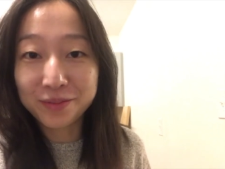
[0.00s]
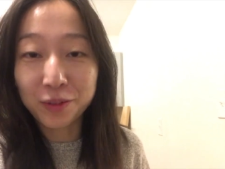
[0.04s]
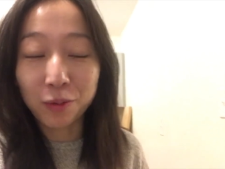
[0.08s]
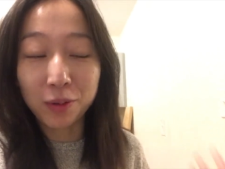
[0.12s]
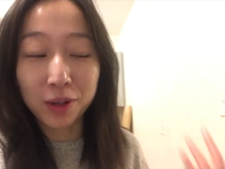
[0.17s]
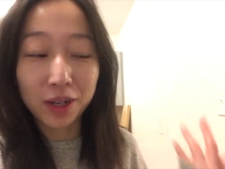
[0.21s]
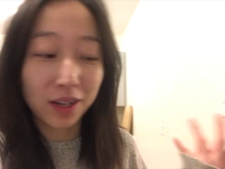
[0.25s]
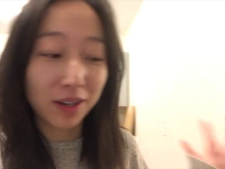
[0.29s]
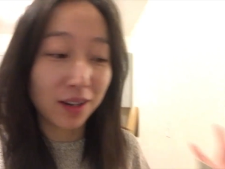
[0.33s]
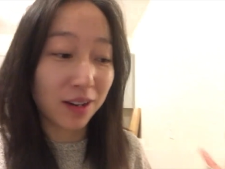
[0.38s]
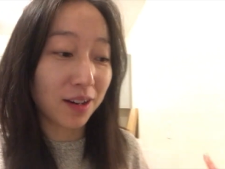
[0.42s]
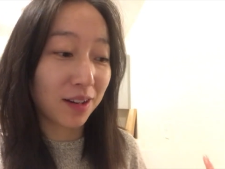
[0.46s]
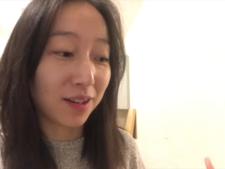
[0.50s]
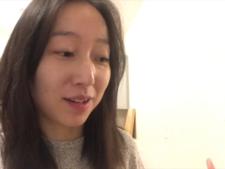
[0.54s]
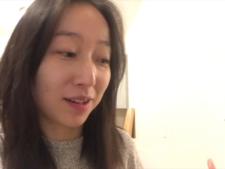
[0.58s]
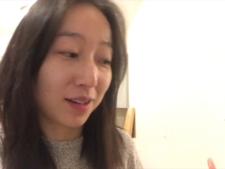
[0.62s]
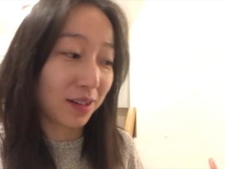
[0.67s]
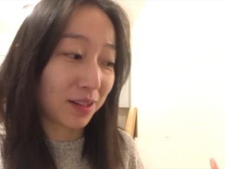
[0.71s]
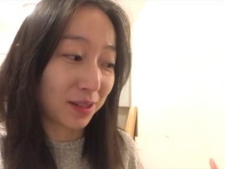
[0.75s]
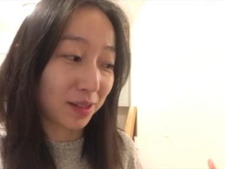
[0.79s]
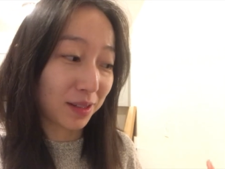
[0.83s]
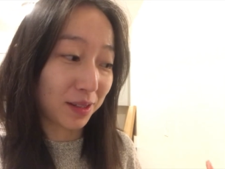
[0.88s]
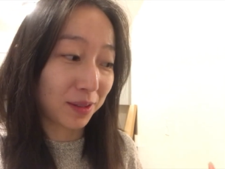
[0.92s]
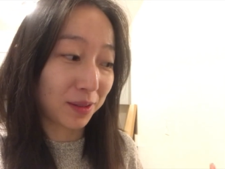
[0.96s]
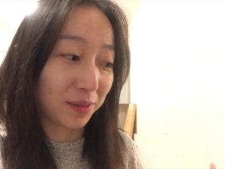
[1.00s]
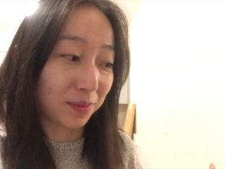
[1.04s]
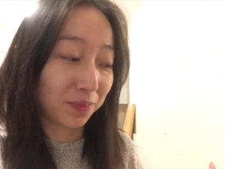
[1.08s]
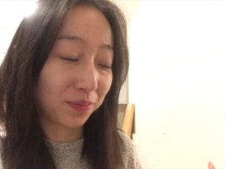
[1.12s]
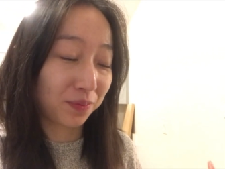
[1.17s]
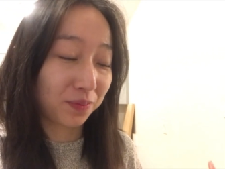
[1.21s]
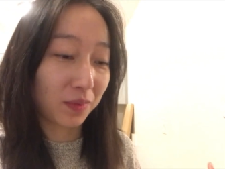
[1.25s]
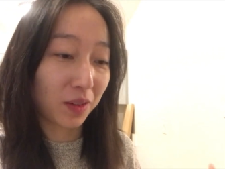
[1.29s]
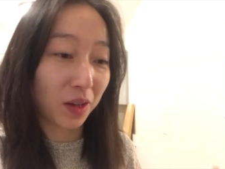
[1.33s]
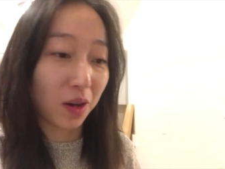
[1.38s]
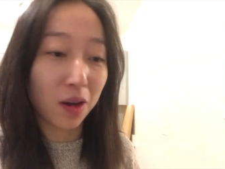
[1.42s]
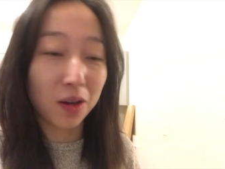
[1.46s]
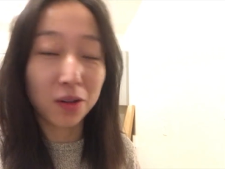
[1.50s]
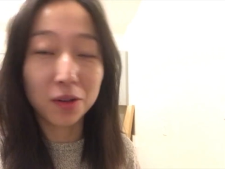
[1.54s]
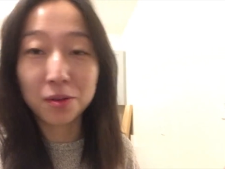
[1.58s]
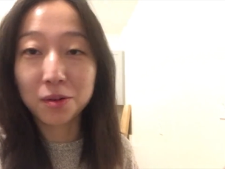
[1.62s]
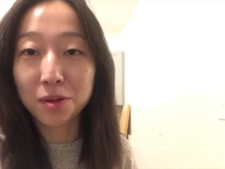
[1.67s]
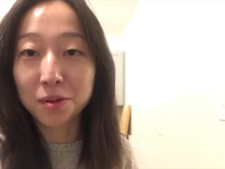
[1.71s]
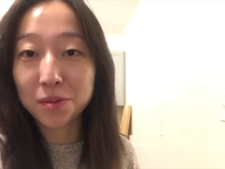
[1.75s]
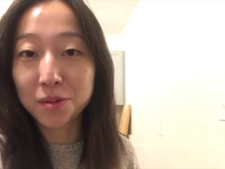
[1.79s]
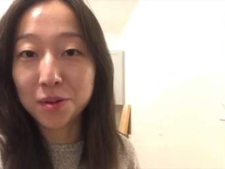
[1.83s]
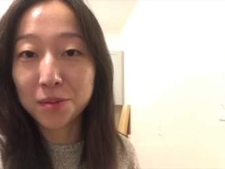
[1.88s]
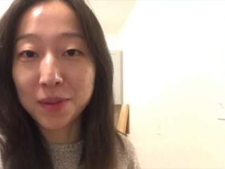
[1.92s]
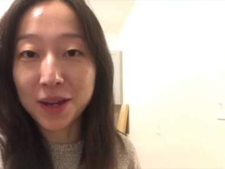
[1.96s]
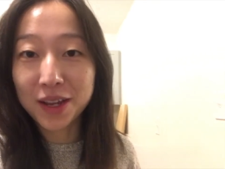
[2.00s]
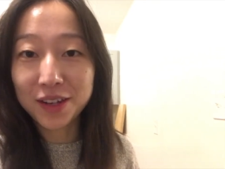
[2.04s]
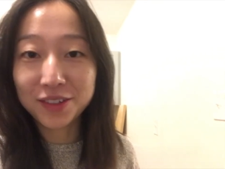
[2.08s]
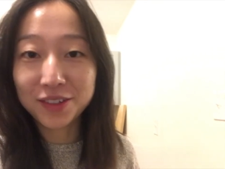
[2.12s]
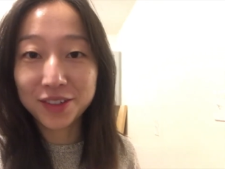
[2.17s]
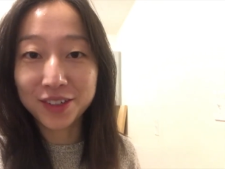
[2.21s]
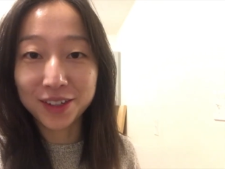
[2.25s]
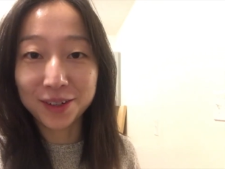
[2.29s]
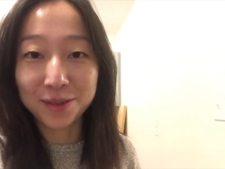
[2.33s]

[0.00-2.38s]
we got a uh, honorable mention